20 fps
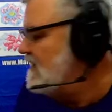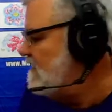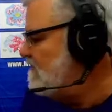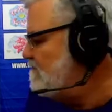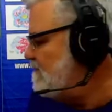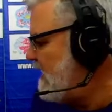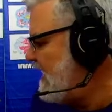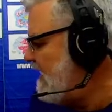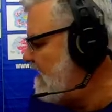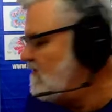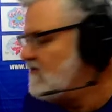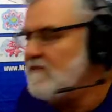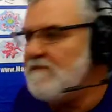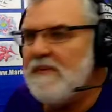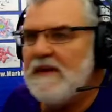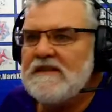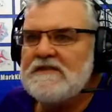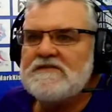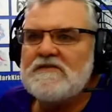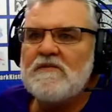Pound
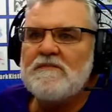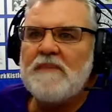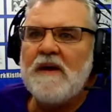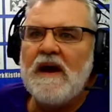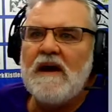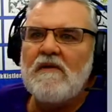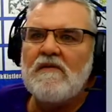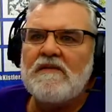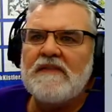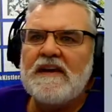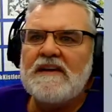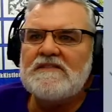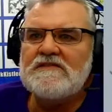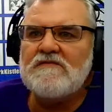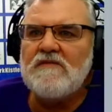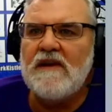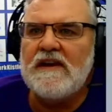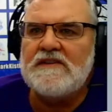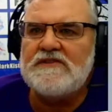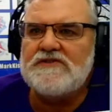pencil power. That's
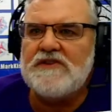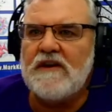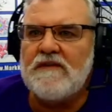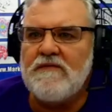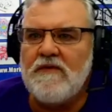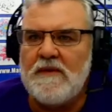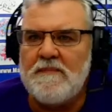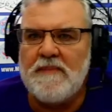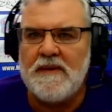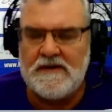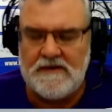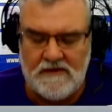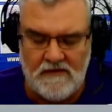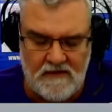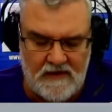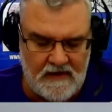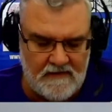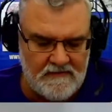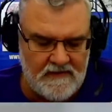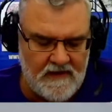right, Jeffrey
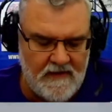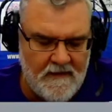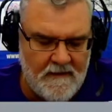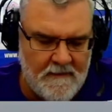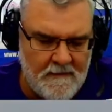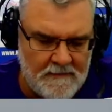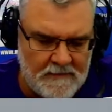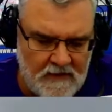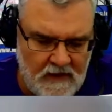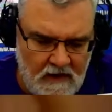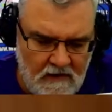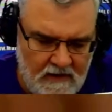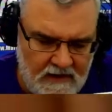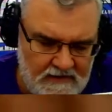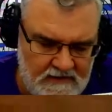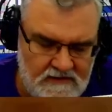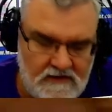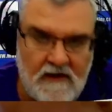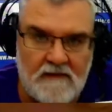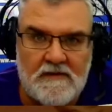Pendergraft. All
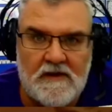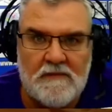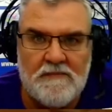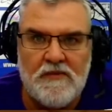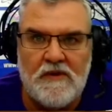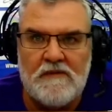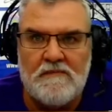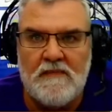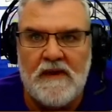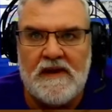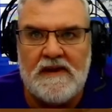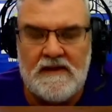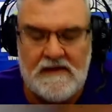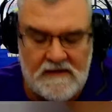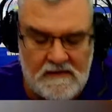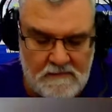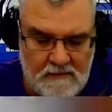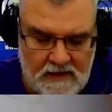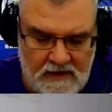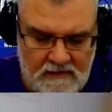right, so I'm going to put my,
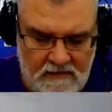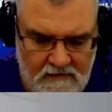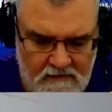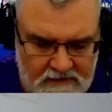my little